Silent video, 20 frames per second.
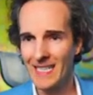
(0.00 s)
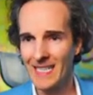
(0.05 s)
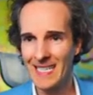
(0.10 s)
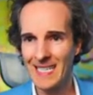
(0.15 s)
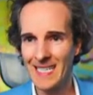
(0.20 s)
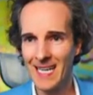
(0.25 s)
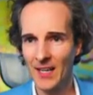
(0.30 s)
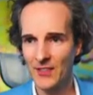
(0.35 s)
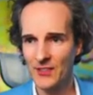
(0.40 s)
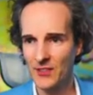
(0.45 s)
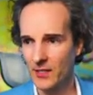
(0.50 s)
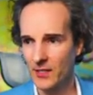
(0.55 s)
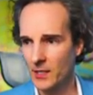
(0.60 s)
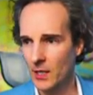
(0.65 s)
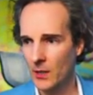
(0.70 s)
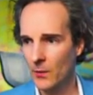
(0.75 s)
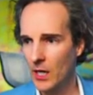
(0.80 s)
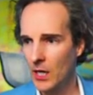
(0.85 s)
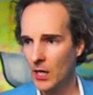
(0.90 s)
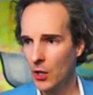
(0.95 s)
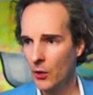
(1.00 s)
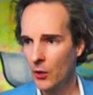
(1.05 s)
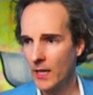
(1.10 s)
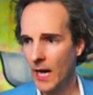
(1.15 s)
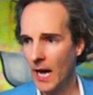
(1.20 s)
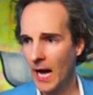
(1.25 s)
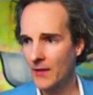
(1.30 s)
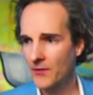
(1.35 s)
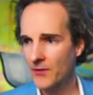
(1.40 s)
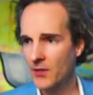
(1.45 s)
does it? Look
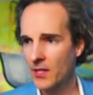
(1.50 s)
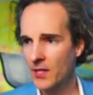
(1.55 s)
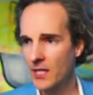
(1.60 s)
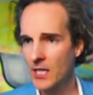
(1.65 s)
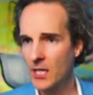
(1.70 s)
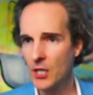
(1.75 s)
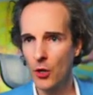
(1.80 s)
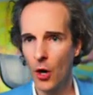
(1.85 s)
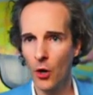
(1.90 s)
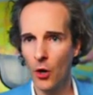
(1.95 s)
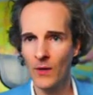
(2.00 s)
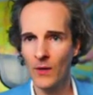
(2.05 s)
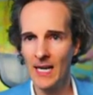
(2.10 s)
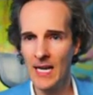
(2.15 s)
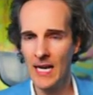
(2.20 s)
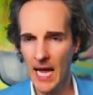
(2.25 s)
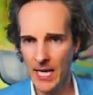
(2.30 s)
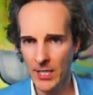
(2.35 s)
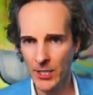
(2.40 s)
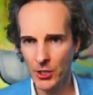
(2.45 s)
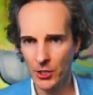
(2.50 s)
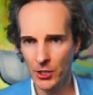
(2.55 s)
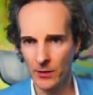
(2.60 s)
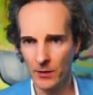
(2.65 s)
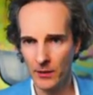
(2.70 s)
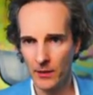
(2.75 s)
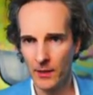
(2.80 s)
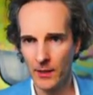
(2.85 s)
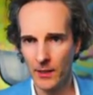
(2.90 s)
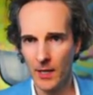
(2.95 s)
at the
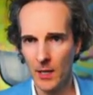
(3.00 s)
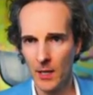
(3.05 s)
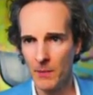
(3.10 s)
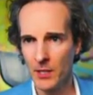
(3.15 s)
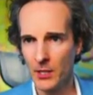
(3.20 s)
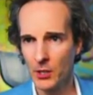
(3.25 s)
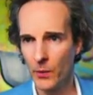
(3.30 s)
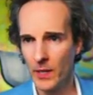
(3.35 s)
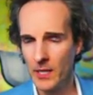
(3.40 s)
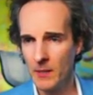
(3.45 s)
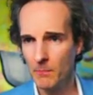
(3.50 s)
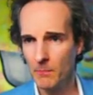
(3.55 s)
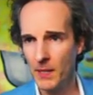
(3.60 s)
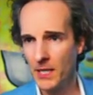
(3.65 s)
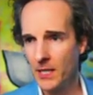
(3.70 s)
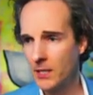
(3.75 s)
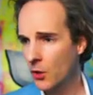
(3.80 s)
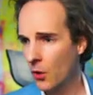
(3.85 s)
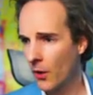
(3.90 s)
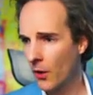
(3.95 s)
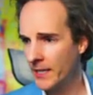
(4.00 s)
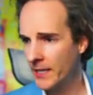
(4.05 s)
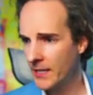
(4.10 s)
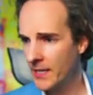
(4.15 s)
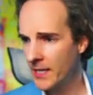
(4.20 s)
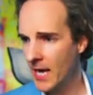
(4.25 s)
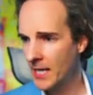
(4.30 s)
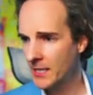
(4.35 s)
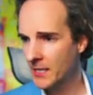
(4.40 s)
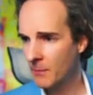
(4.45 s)
correlation between Bitcoin and
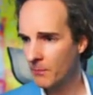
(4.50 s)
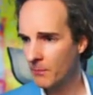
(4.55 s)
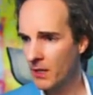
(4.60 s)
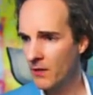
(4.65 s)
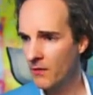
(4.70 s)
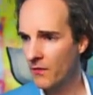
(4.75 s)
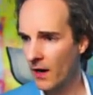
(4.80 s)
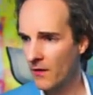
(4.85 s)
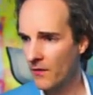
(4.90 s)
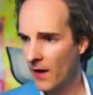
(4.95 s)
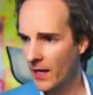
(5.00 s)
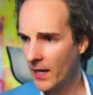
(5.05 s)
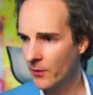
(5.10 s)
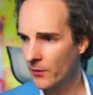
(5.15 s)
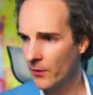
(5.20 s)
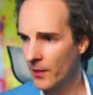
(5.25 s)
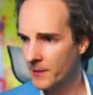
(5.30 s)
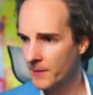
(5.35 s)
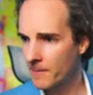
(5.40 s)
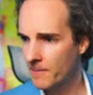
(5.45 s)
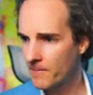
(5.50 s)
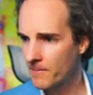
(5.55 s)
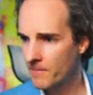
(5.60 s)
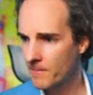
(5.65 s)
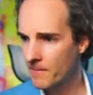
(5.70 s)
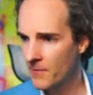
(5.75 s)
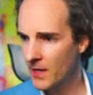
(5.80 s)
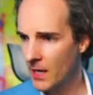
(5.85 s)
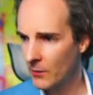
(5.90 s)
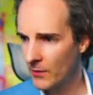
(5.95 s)
the S and P five hundred.
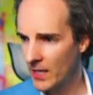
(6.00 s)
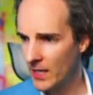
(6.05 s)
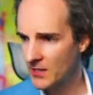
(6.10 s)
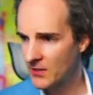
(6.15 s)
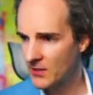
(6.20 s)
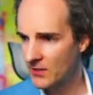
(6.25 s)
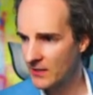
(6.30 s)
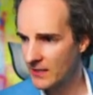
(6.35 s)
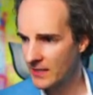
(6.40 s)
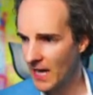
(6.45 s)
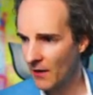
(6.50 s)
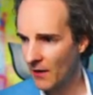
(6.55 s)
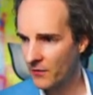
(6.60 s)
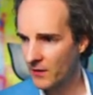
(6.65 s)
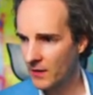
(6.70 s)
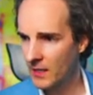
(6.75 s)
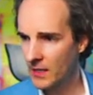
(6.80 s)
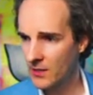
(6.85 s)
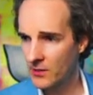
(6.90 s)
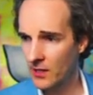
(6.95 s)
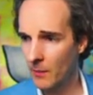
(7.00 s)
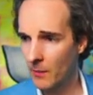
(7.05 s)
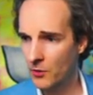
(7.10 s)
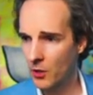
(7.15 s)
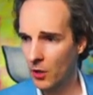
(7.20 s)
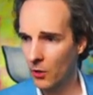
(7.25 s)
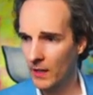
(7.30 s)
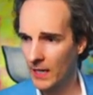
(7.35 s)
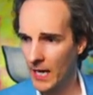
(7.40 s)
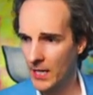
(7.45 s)
There is definitely some
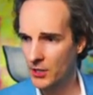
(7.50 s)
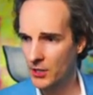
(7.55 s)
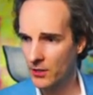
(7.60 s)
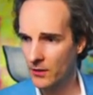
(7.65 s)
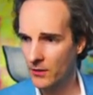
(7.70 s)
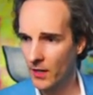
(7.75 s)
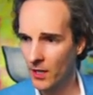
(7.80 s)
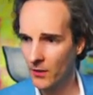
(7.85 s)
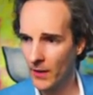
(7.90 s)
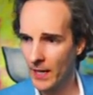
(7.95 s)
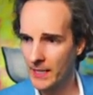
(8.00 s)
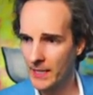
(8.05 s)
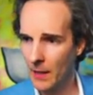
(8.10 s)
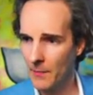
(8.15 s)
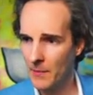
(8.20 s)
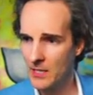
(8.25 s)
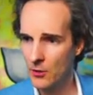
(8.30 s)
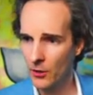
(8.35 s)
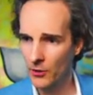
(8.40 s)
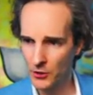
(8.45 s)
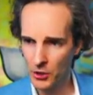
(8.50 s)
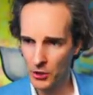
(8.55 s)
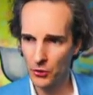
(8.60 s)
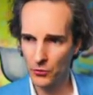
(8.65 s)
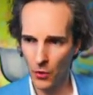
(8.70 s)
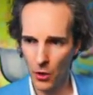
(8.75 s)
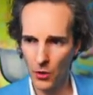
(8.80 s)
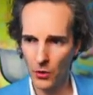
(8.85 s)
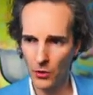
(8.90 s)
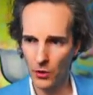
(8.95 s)
correlation there, right? I mean, not
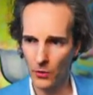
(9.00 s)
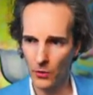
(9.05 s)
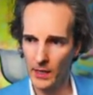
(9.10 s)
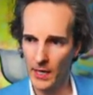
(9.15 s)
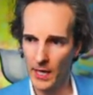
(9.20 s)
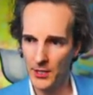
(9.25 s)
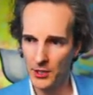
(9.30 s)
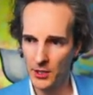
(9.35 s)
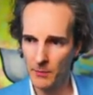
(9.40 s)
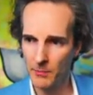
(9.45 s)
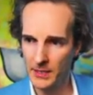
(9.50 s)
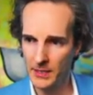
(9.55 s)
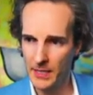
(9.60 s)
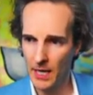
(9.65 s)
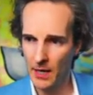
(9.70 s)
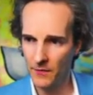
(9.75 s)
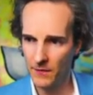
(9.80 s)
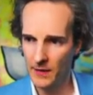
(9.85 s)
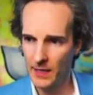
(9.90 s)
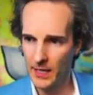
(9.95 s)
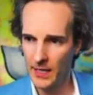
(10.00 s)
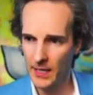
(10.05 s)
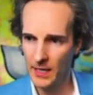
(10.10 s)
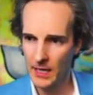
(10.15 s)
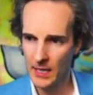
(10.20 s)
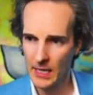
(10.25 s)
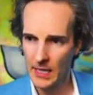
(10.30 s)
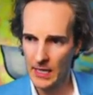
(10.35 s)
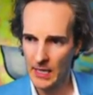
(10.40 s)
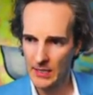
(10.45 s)
strong correlation, but definitely
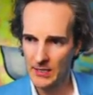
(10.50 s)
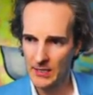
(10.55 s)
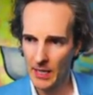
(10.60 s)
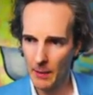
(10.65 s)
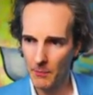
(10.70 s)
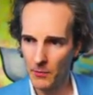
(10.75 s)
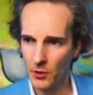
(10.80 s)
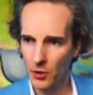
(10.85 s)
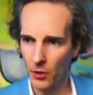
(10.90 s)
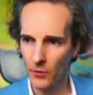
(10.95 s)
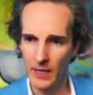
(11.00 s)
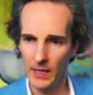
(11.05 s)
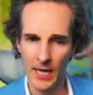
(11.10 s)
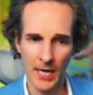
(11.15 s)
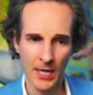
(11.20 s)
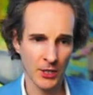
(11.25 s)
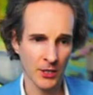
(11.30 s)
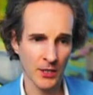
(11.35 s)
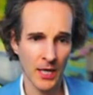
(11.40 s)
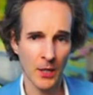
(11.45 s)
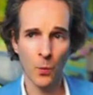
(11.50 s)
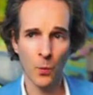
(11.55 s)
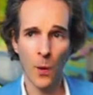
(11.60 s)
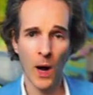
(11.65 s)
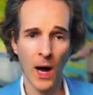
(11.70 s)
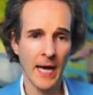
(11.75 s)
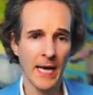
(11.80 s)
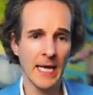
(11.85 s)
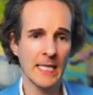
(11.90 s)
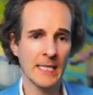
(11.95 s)
some correlation. And
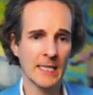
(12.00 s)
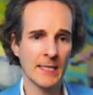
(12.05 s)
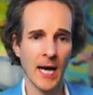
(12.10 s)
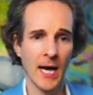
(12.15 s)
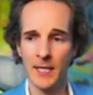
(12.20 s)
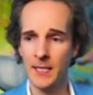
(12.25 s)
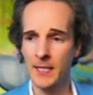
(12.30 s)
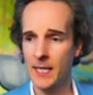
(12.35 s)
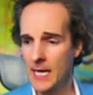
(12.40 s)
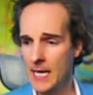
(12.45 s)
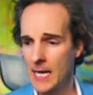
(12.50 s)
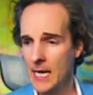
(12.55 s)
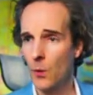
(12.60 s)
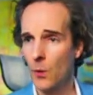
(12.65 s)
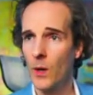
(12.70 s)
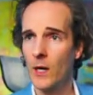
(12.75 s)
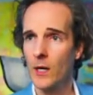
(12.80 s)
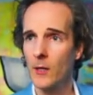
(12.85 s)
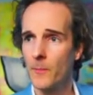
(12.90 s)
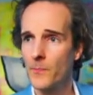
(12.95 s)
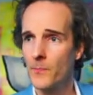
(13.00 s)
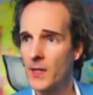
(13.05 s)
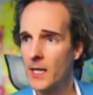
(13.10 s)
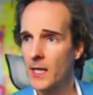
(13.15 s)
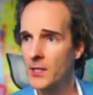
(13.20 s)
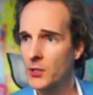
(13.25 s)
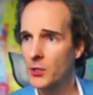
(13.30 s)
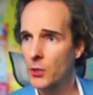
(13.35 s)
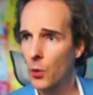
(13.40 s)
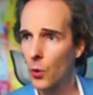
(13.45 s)
why is that? Well,
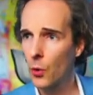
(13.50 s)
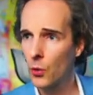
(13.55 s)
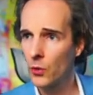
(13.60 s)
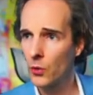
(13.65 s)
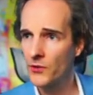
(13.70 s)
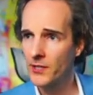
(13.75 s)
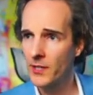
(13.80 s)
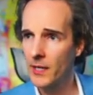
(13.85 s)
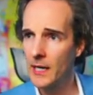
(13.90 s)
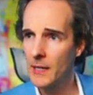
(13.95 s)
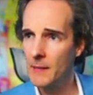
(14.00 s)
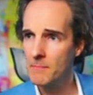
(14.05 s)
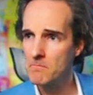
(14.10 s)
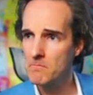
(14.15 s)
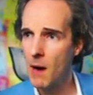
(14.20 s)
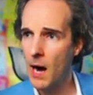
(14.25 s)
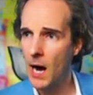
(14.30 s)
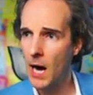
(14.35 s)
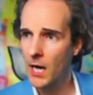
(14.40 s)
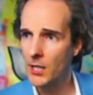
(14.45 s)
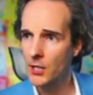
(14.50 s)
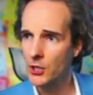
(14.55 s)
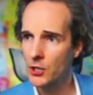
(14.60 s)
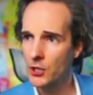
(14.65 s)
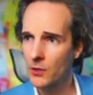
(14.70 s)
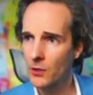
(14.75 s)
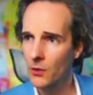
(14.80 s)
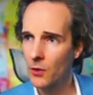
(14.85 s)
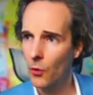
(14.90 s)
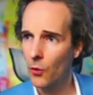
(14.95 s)
it's called a
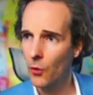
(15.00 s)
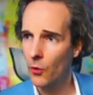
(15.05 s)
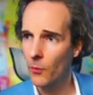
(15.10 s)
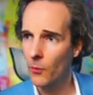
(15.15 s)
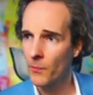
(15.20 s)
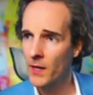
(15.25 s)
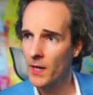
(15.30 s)
margin call.